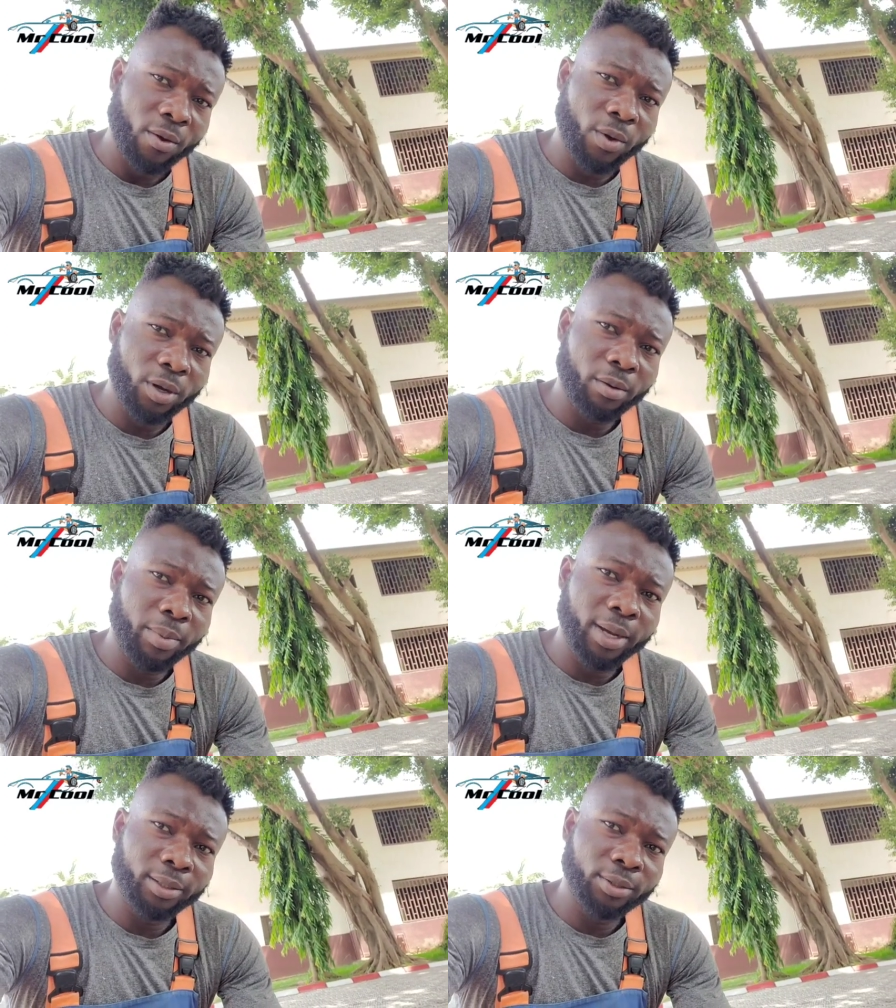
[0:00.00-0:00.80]
Welcome
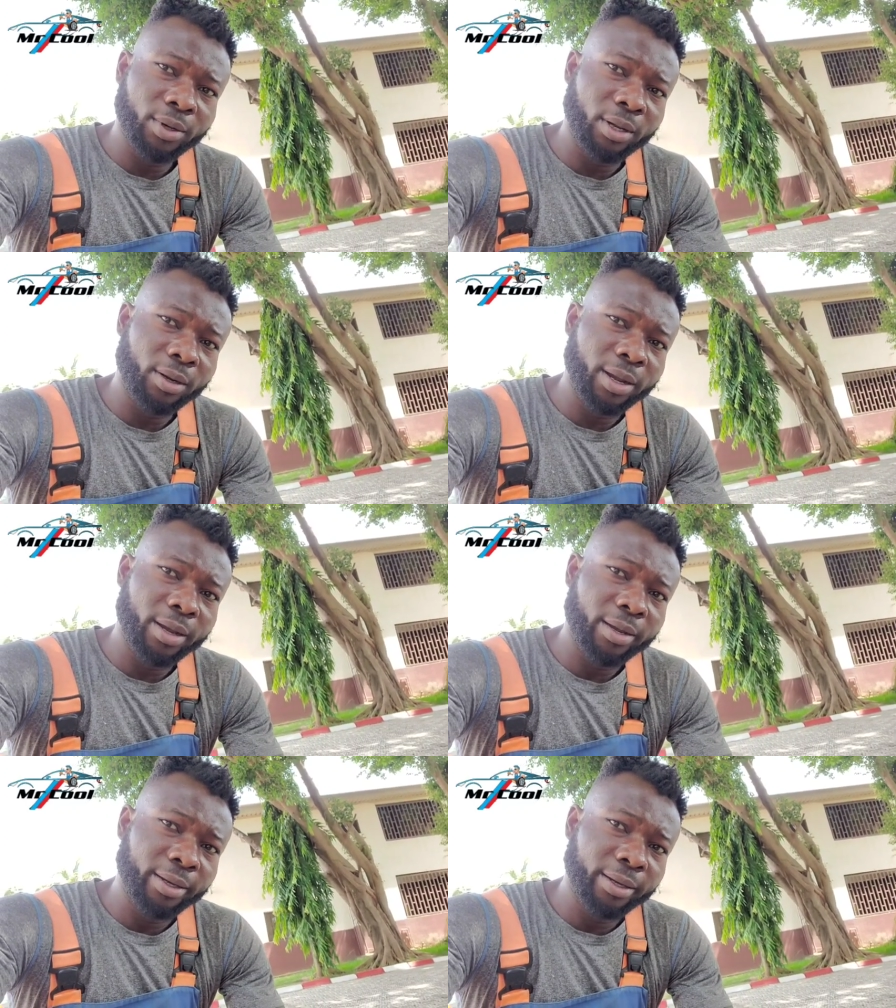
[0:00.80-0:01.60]
back to another
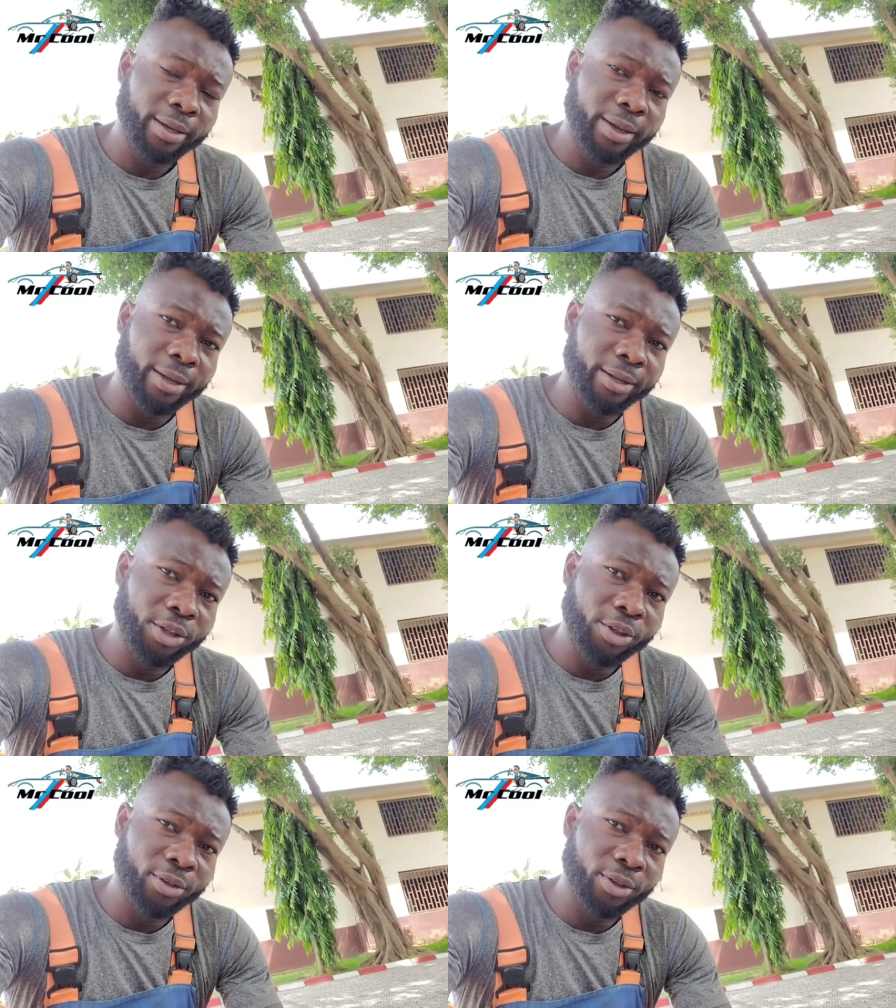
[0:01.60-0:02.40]

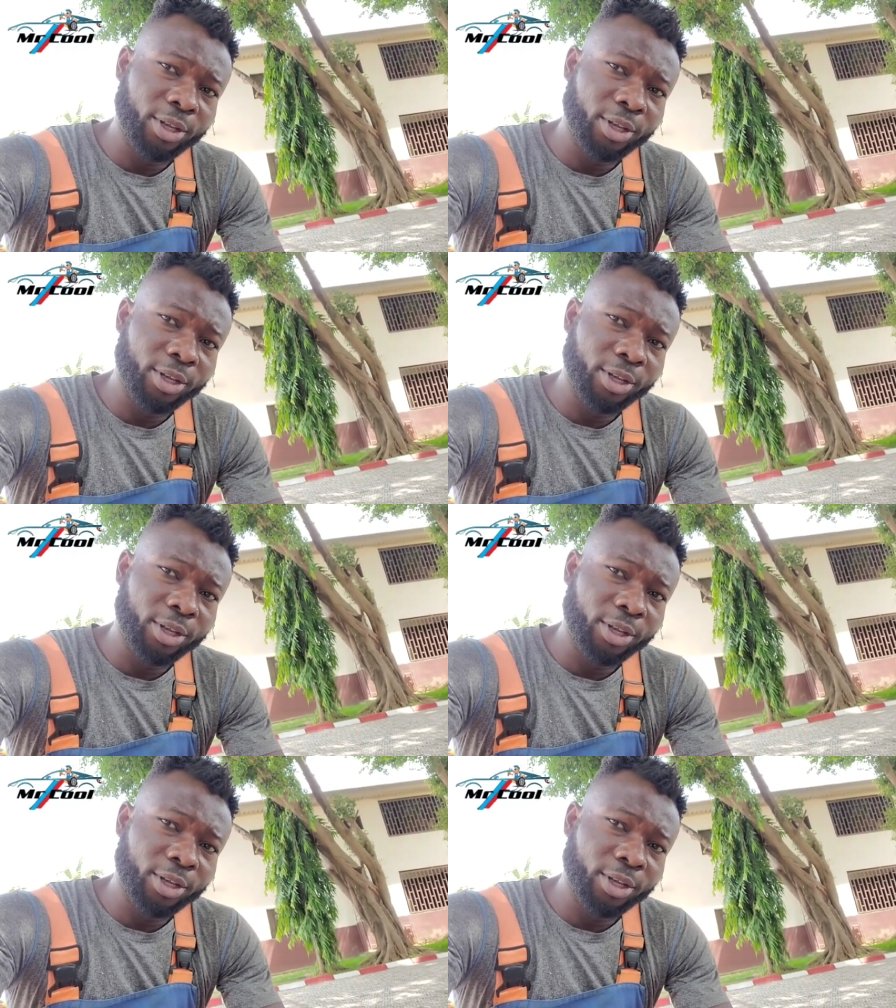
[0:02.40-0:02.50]
edition.